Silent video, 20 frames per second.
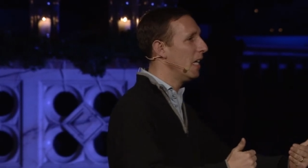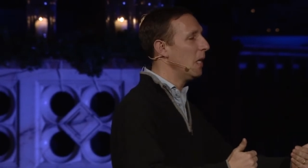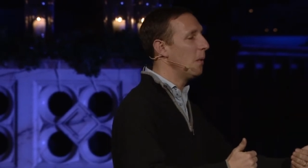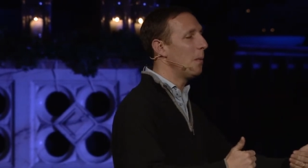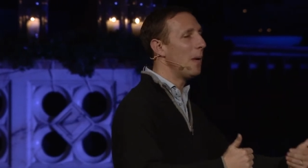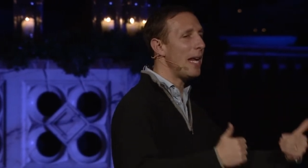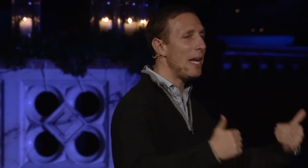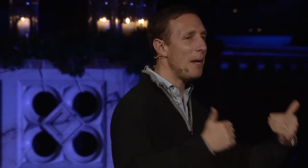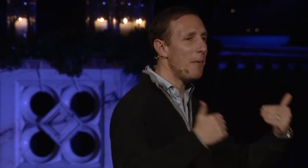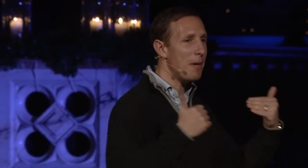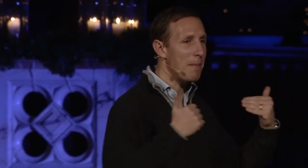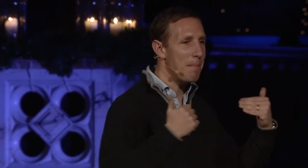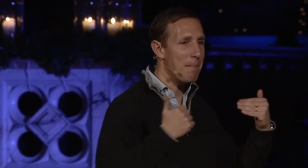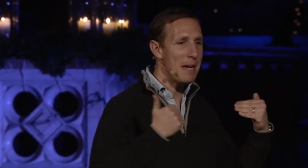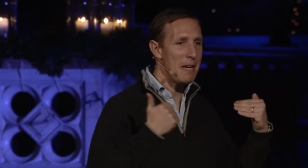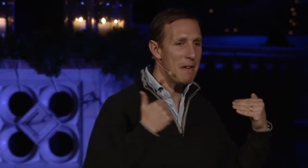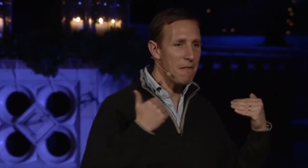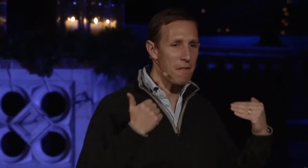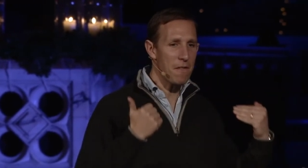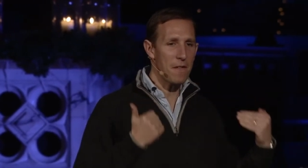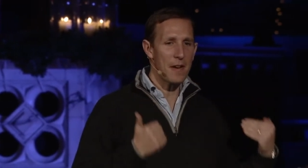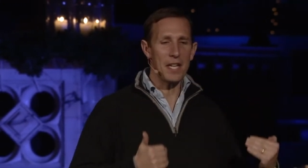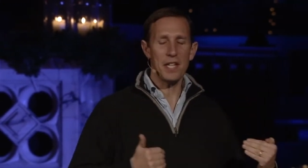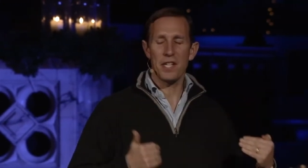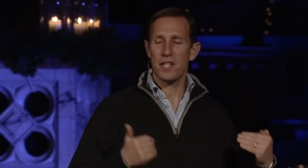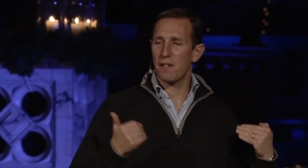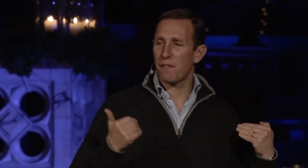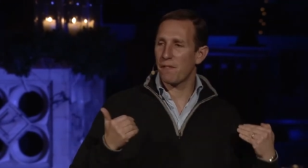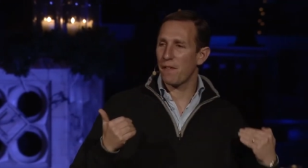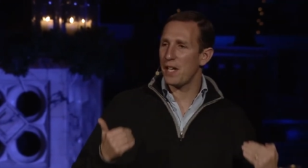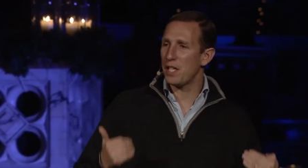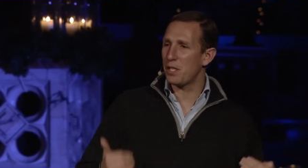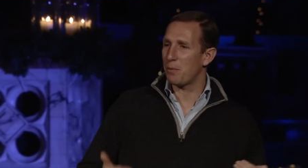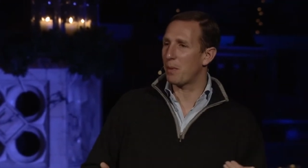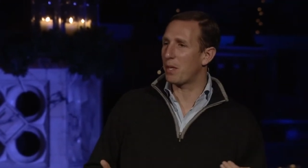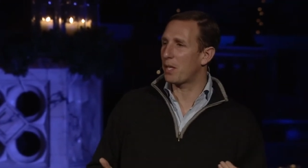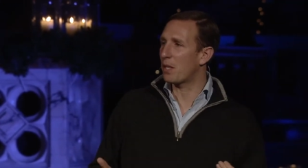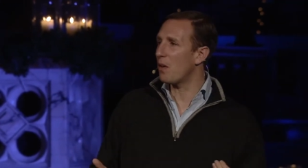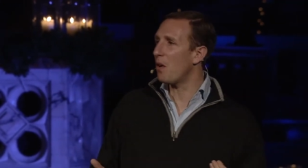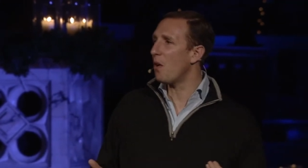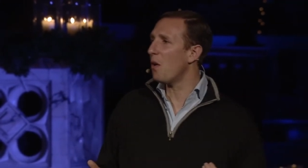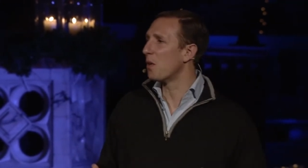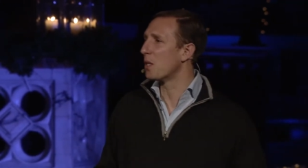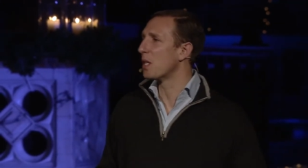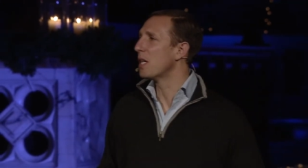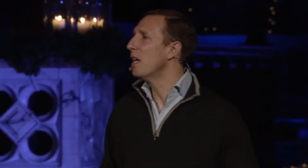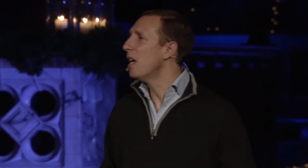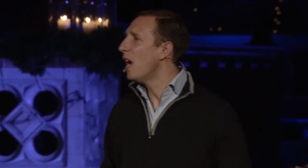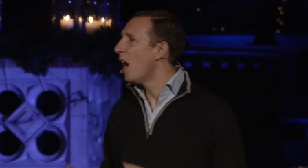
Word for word: where he would meet face to face with God.